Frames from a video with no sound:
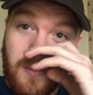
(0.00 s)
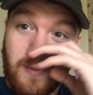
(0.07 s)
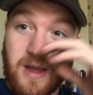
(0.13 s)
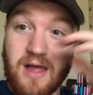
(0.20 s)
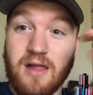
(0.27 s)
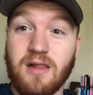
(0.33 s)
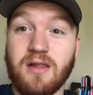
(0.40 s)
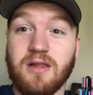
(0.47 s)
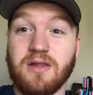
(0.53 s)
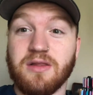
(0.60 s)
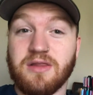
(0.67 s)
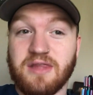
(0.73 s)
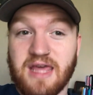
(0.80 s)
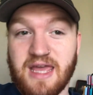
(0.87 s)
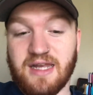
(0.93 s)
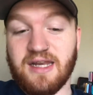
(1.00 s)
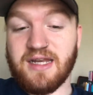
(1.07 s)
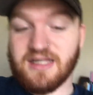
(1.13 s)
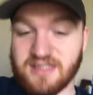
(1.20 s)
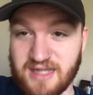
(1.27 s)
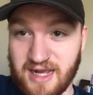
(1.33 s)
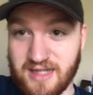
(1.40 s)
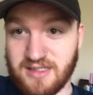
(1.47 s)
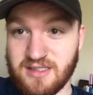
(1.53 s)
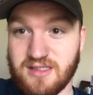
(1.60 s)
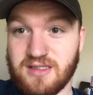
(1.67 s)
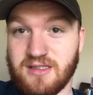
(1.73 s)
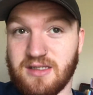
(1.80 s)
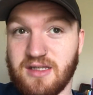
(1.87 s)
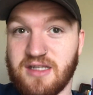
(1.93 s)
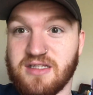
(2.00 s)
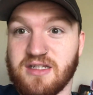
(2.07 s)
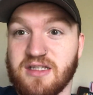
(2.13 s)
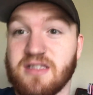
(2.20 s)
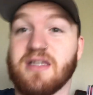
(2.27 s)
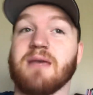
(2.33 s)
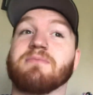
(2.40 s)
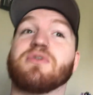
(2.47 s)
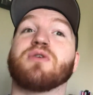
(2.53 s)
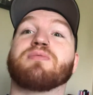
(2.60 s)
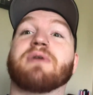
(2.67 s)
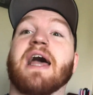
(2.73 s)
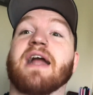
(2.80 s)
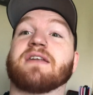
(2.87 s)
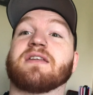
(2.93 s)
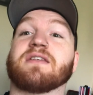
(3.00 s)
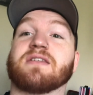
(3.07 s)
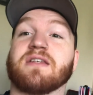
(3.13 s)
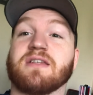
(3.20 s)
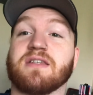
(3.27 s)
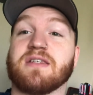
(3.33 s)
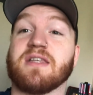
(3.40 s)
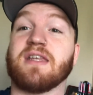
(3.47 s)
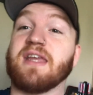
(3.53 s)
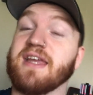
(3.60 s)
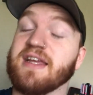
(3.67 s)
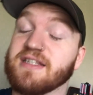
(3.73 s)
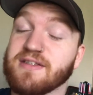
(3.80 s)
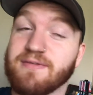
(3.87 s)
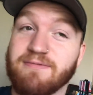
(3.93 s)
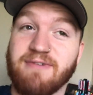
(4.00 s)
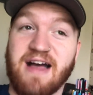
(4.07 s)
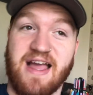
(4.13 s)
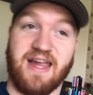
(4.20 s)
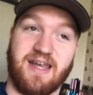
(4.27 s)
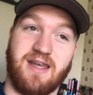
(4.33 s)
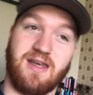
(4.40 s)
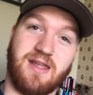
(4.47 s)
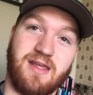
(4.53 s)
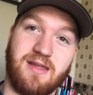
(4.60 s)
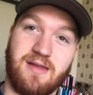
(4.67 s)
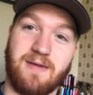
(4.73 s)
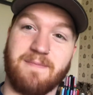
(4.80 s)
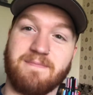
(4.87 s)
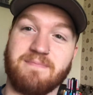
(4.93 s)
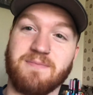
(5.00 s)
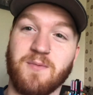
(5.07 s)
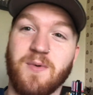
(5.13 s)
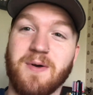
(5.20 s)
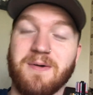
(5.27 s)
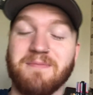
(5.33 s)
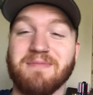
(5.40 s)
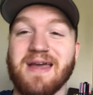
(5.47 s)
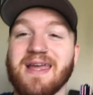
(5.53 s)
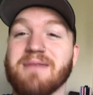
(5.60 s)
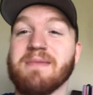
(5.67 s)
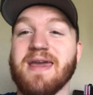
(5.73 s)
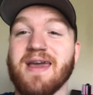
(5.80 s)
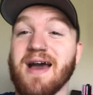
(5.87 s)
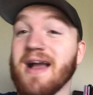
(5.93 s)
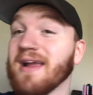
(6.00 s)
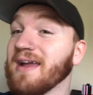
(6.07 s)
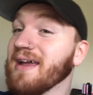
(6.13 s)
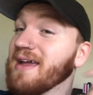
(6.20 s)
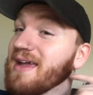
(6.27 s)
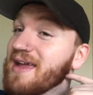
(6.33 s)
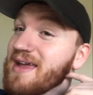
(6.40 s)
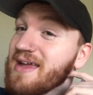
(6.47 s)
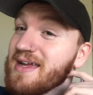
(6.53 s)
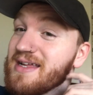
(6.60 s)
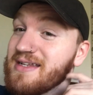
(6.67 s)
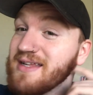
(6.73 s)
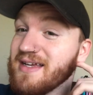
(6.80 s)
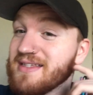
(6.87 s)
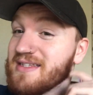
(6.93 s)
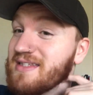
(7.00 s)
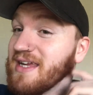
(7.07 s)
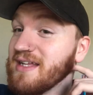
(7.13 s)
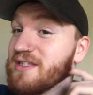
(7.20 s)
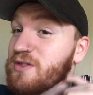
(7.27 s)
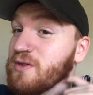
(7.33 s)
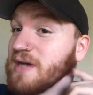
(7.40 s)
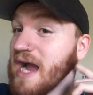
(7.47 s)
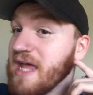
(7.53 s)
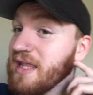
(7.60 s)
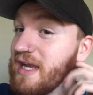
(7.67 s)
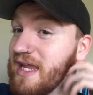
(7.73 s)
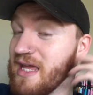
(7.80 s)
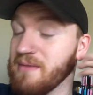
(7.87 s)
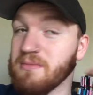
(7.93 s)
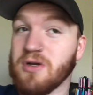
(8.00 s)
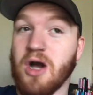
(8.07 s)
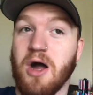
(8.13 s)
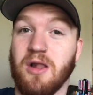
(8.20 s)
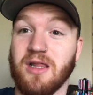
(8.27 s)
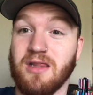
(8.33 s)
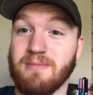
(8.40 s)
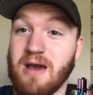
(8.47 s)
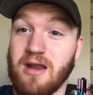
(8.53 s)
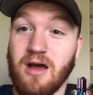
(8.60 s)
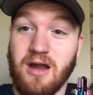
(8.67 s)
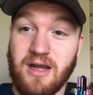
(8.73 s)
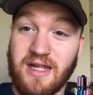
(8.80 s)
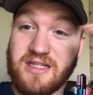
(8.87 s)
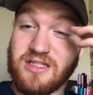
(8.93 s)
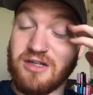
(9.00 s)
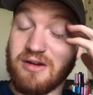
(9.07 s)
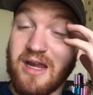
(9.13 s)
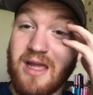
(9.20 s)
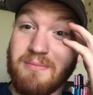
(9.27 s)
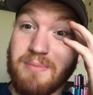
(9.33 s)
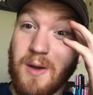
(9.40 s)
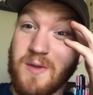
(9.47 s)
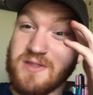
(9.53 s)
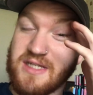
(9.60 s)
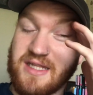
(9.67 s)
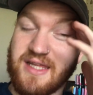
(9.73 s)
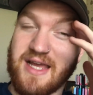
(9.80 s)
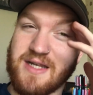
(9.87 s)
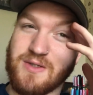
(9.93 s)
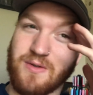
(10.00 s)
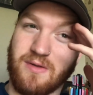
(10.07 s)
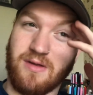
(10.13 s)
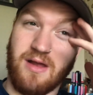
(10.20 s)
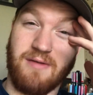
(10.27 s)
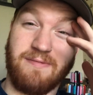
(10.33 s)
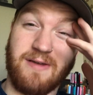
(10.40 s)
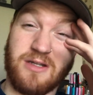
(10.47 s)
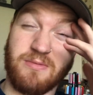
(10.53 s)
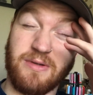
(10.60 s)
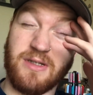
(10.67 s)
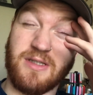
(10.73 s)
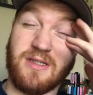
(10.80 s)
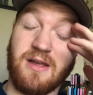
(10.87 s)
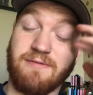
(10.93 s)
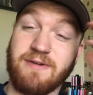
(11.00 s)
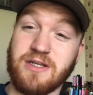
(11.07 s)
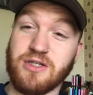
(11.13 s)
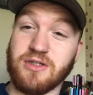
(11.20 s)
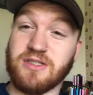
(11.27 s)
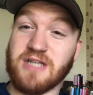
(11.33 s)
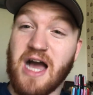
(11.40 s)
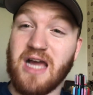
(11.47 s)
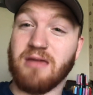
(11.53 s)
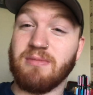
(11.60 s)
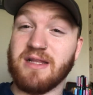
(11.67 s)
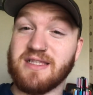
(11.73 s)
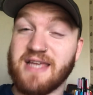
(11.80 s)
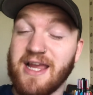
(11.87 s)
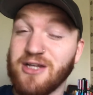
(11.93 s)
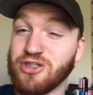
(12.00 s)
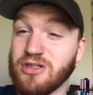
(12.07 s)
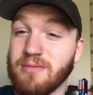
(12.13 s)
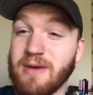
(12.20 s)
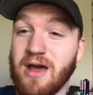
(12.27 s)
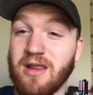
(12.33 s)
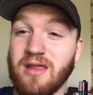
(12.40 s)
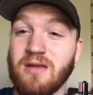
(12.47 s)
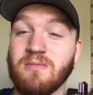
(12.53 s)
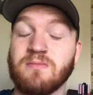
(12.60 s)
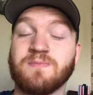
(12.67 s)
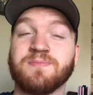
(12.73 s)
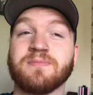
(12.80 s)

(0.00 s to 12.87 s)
Well, then he decides he's gonna skip 2 practices, and he gets fined. Well, Mike Mayock doesn't take too kindly to him calling them out on Instagram, posting the actual official documentation about it.